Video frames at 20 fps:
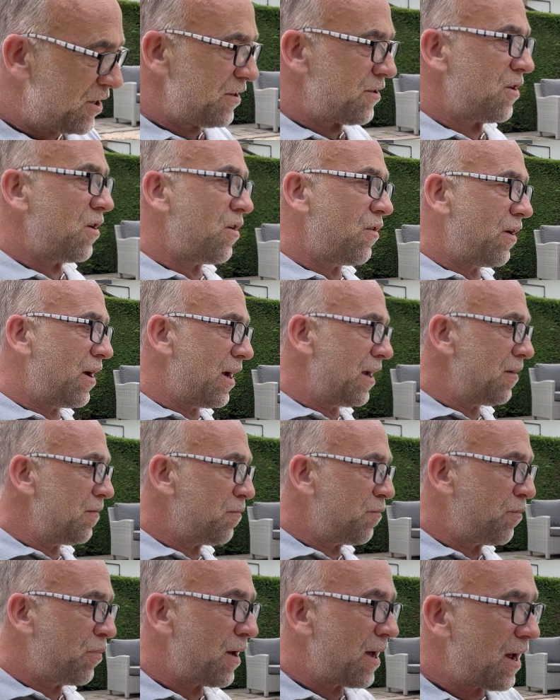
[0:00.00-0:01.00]
is all right
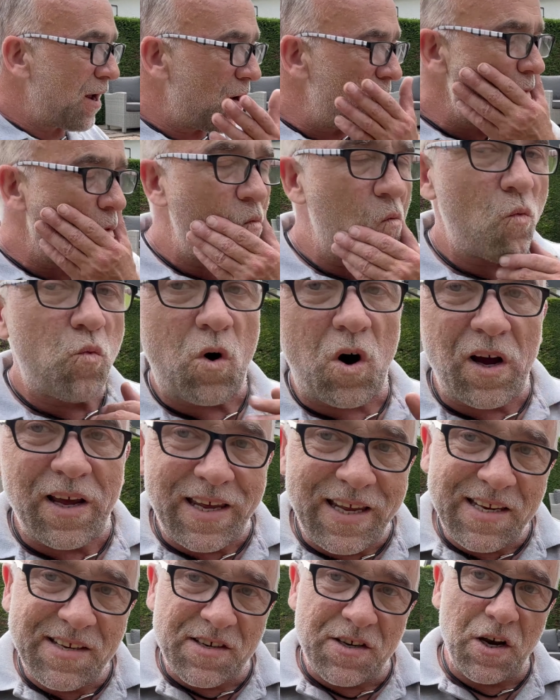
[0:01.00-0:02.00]
but what
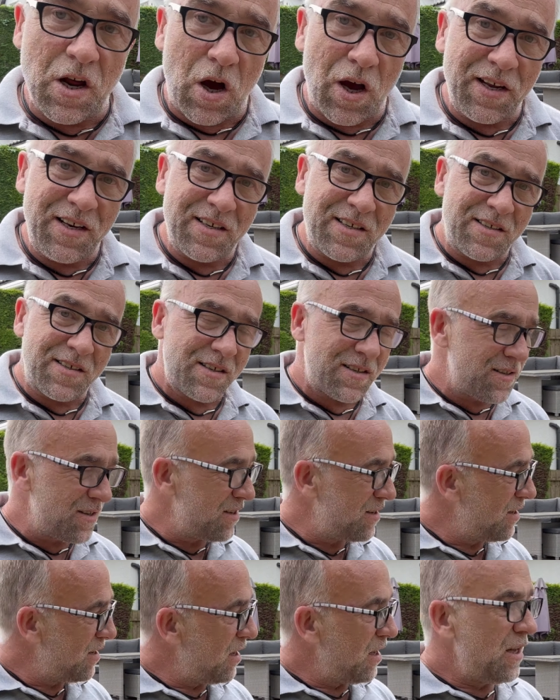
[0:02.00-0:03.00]
is nice
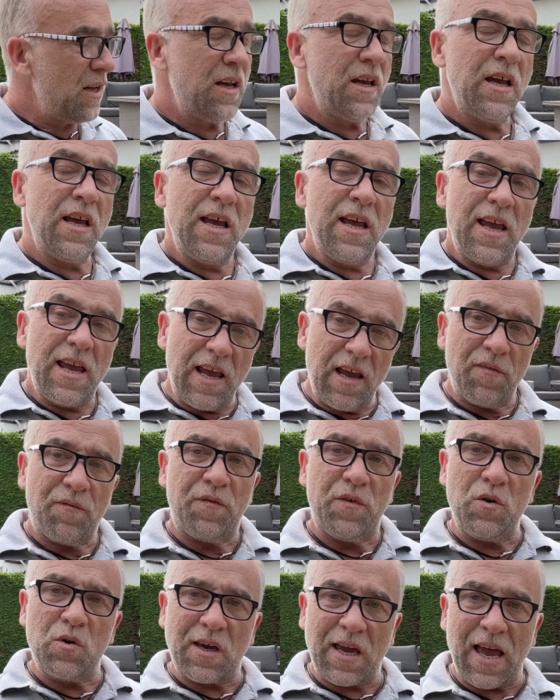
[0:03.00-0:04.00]

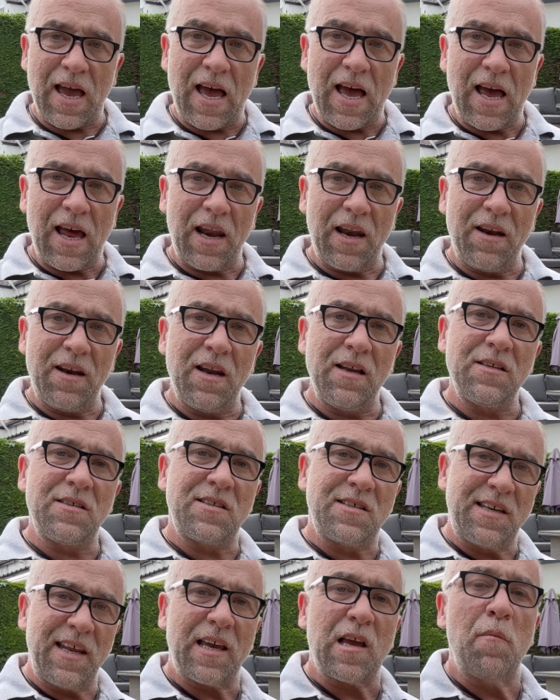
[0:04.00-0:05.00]
if you can
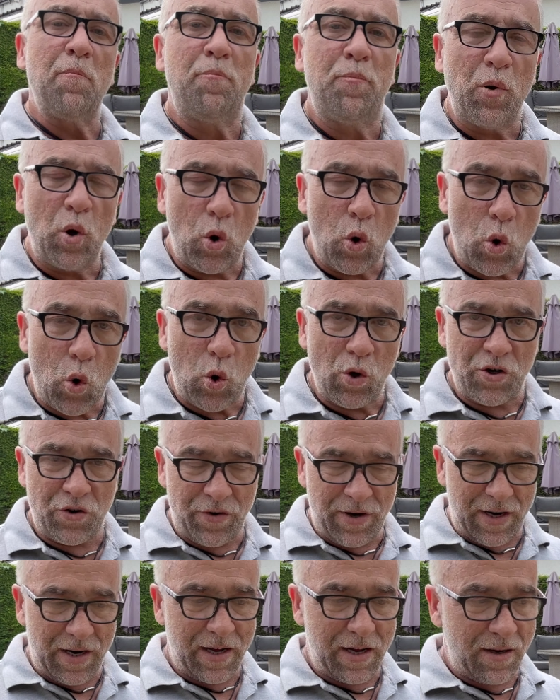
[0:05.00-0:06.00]
stick a border
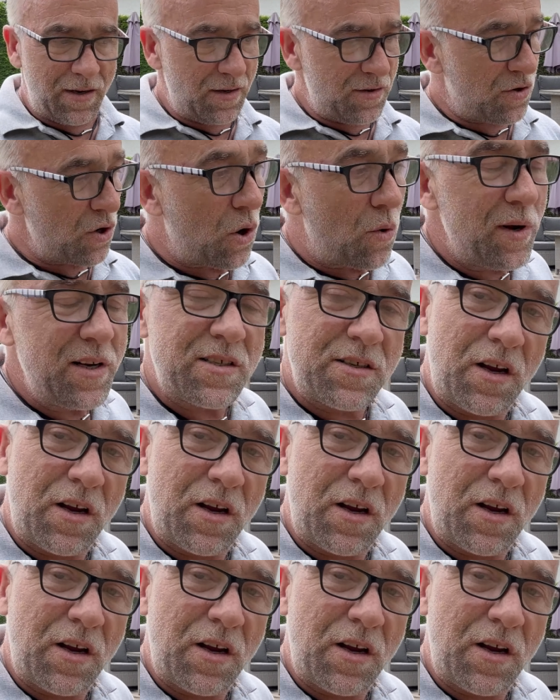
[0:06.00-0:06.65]
in it it's always